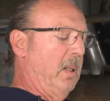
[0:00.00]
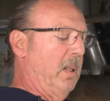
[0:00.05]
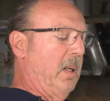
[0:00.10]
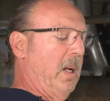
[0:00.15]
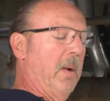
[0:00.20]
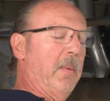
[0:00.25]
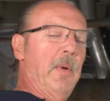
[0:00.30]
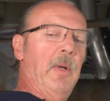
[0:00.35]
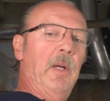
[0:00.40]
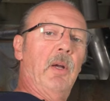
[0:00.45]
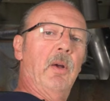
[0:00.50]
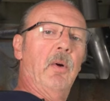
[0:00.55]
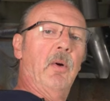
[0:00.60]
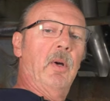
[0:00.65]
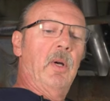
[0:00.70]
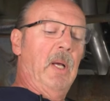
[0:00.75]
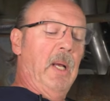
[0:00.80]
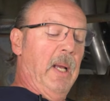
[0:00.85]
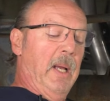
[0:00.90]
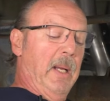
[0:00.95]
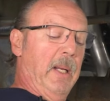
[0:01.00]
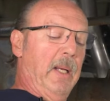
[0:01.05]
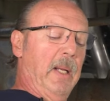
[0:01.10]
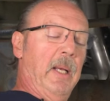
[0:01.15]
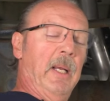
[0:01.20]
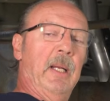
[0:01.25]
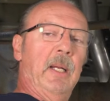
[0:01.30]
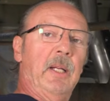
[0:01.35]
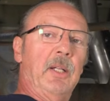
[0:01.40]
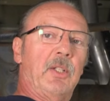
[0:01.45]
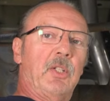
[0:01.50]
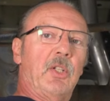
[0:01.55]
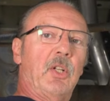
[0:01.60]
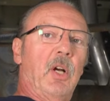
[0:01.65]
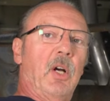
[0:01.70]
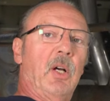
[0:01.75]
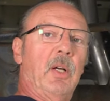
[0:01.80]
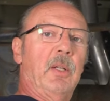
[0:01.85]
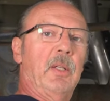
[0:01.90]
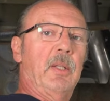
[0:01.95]
Now we can go ahead and
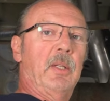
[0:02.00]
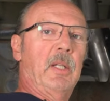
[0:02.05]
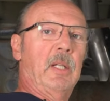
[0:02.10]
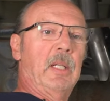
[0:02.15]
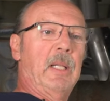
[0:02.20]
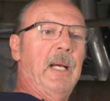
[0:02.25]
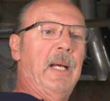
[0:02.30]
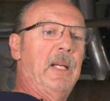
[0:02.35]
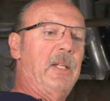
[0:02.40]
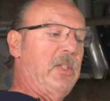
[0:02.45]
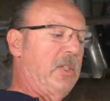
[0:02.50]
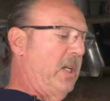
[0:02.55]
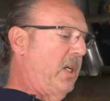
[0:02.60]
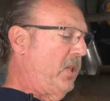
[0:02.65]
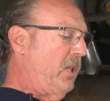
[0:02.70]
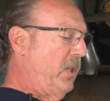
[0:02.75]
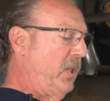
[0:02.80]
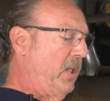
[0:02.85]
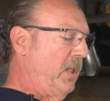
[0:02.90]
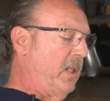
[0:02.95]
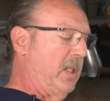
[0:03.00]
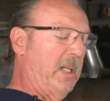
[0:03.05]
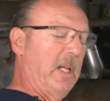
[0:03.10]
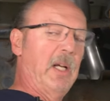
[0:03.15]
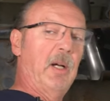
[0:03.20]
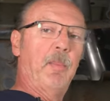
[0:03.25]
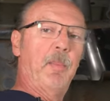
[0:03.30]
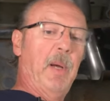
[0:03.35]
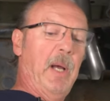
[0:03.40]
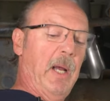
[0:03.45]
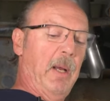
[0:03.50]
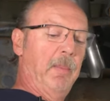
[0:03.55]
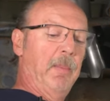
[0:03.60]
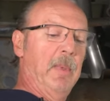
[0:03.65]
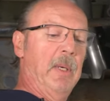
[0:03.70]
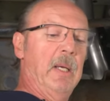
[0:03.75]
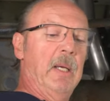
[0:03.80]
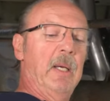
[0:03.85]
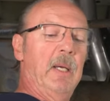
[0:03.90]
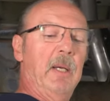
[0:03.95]
install the last section of the tailpipe
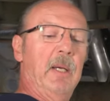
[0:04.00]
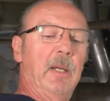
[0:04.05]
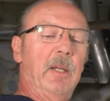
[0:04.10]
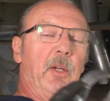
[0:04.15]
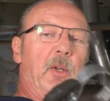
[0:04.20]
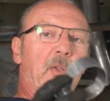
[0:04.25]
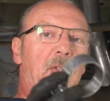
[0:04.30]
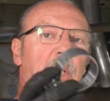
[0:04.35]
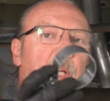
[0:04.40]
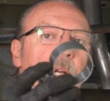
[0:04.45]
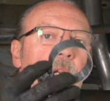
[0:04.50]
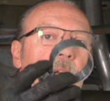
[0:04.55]
using